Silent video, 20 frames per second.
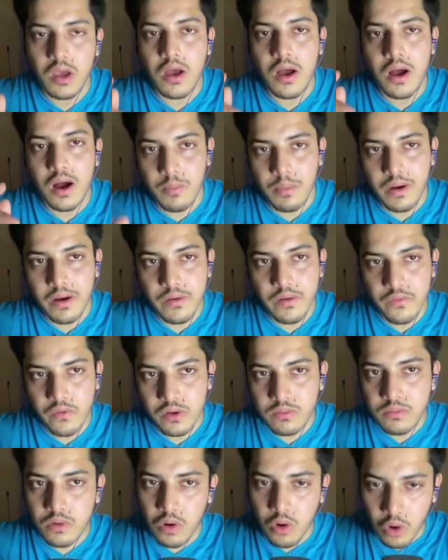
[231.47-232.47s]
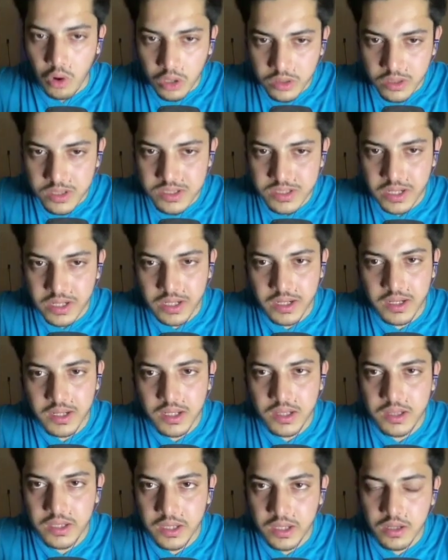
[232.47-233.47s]
Apart from all this
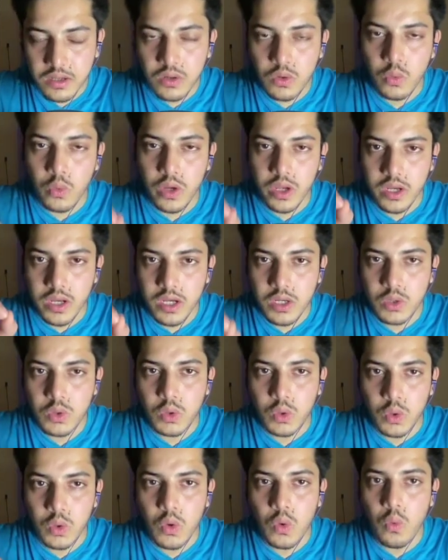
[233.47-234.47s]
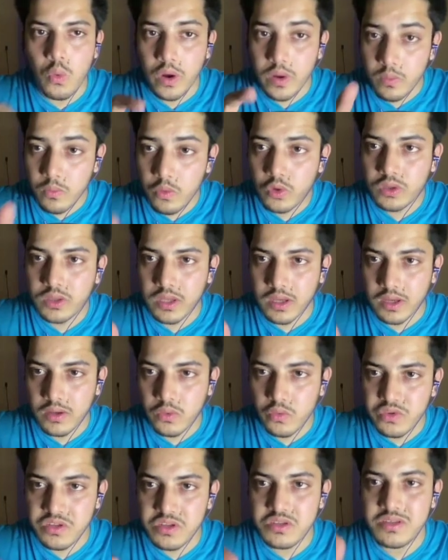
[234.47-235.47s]
technical thing, we need to know one more thing
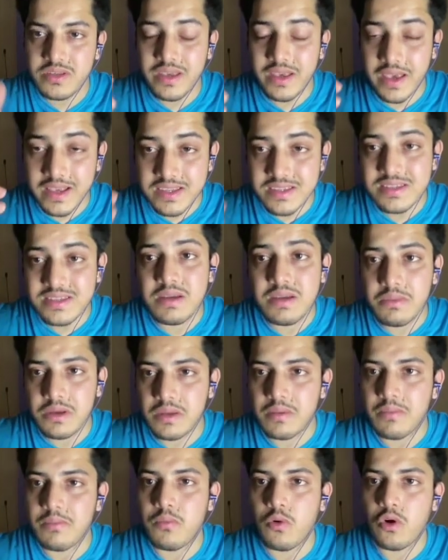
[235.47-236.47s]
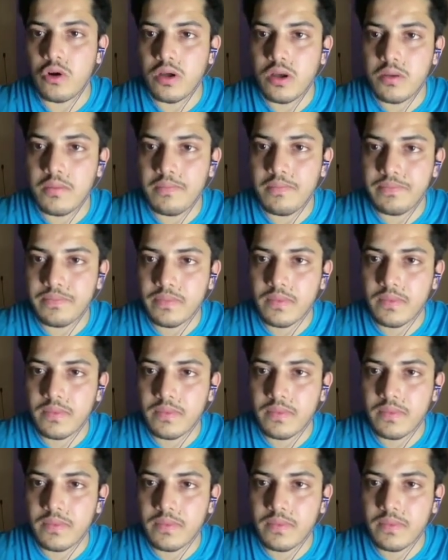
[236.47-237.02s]
which is extremely important.